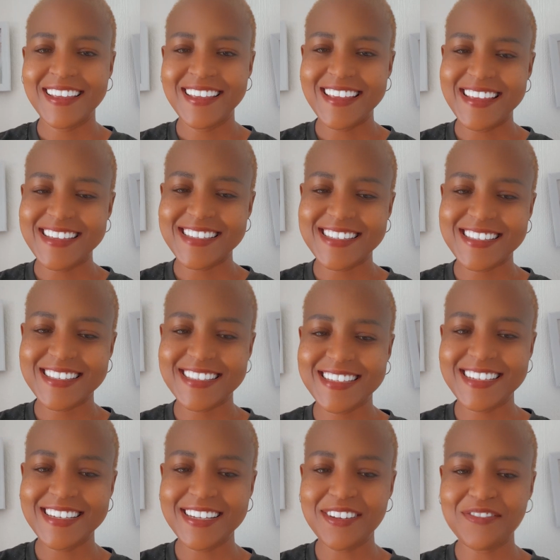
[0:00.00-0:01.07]
Yes,
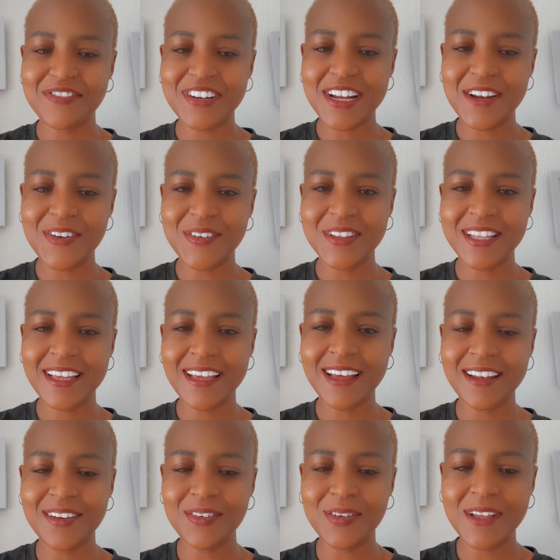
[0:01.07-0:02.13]
ndinifuna
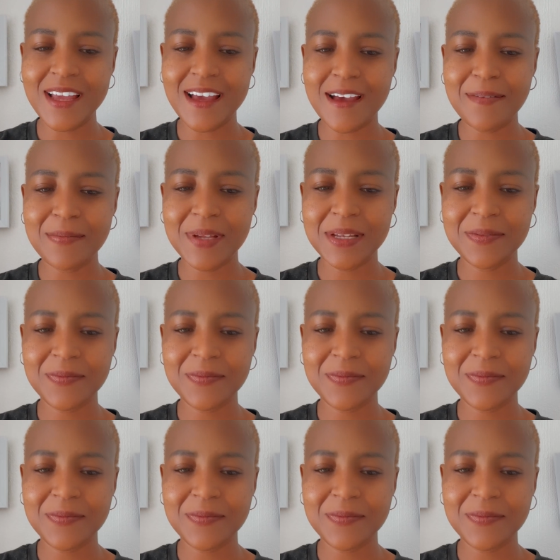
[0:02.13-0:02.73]
Hallelujah. Amen.